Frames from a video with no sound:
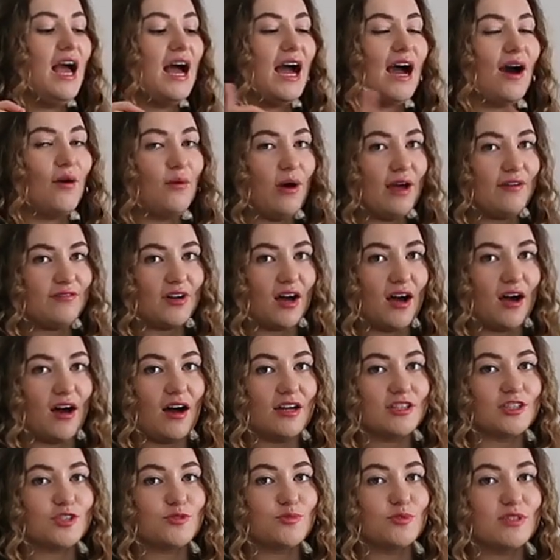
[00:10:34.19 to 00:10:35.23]
However,
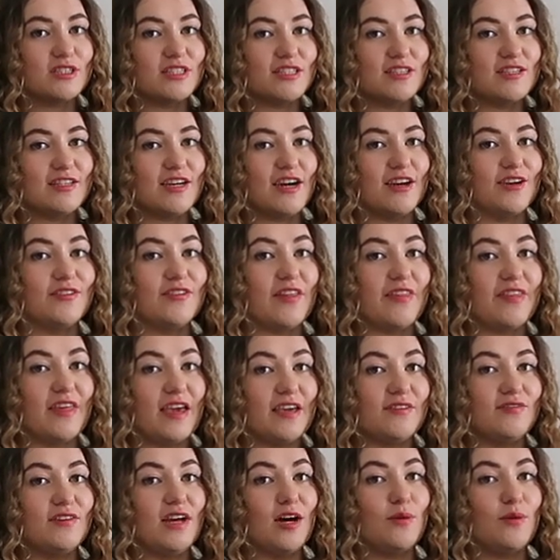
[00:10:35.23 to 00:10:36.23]
I just wanted to tell you that they've